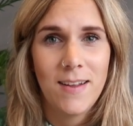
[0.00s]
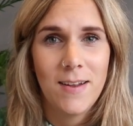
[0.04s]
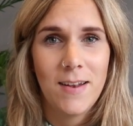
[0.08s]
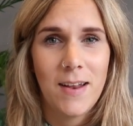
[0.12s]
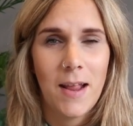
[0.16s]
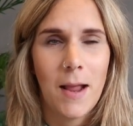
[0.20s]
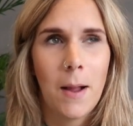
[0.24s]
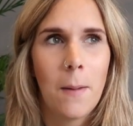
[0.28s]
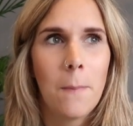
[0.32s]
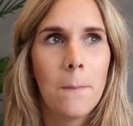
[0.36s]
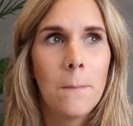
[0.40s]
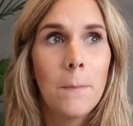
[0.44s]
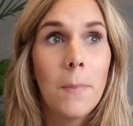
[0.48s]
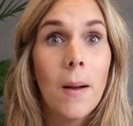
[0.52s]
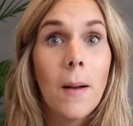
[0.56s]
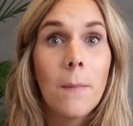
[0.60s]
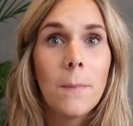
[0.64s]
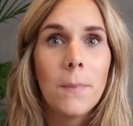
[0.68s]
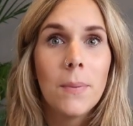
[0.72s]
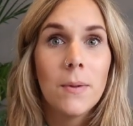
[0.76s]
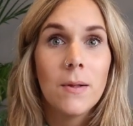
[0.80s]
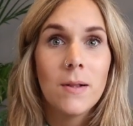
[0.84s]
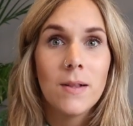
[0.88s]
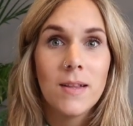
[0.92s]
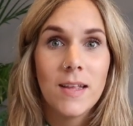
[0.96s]
like
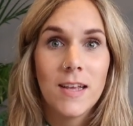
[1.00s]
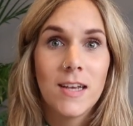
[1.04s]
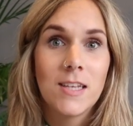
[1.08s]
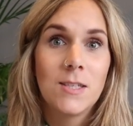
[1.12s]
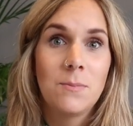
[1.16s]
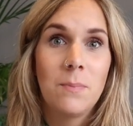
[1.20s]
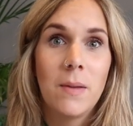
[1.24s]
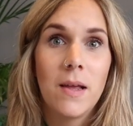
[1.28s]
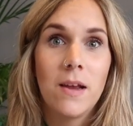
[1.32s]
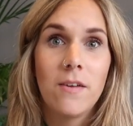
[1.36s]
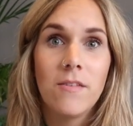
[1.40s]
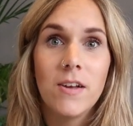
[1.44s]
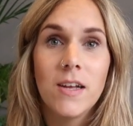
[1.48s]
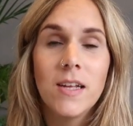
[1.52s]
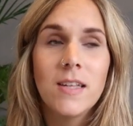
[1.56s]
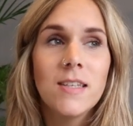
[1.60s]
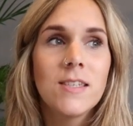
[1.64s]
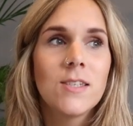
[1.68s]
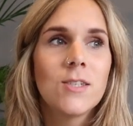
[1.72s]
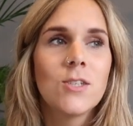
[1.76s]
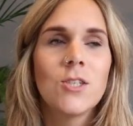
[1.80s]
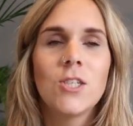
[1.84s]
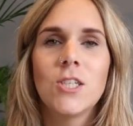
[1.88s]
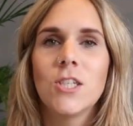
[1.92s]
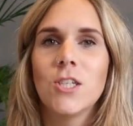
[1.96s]
bubble
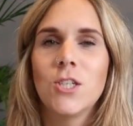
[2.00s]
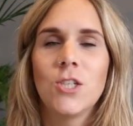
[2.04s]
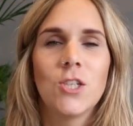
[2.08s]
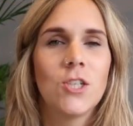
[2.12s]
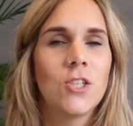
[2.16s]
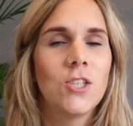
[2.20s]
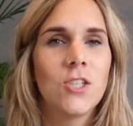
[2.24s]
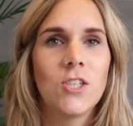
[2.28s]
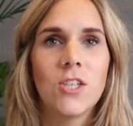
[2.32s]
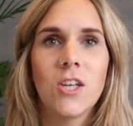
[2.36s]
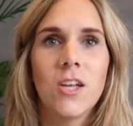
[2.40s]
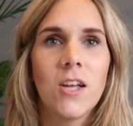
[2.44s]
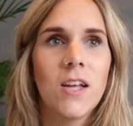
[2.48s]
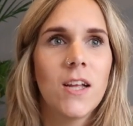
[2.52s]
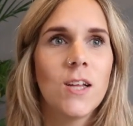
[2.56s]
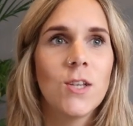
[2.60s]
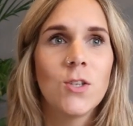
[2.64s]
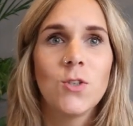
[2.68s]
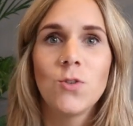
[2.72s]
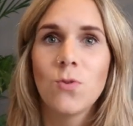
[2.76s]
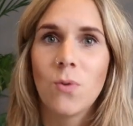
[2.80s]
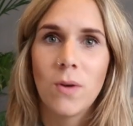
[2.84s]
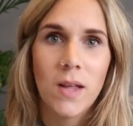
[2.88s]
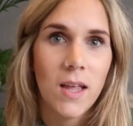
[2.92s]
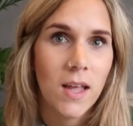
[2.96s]
experience, and so just to
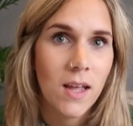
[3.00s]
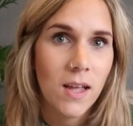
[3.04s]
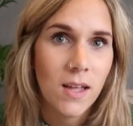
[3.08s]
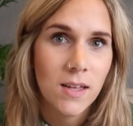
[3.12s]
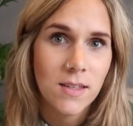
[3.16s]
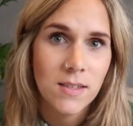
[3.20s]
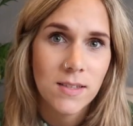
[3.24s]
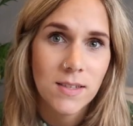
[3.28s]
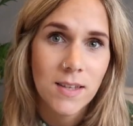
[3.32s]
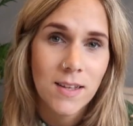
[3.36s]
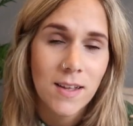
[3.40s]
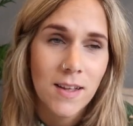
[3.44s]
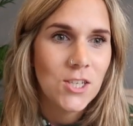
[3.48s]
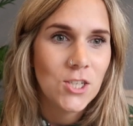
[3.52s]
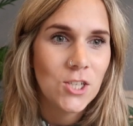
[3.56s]
enjoy it.